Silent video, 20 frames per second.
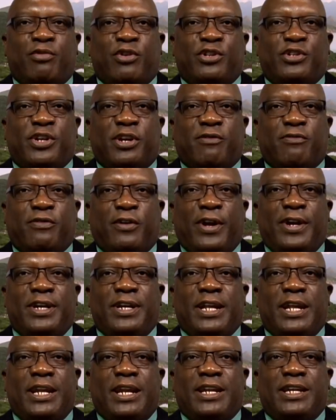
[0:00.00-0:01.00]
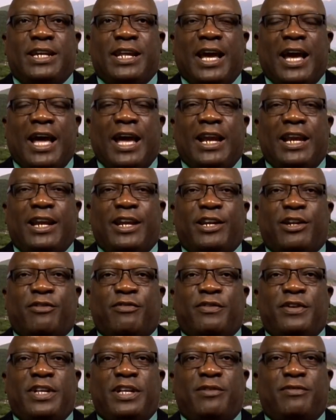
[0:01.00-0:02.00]
project funding on the island
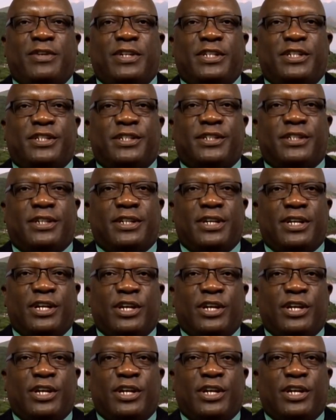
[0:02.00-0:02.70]
of Nevis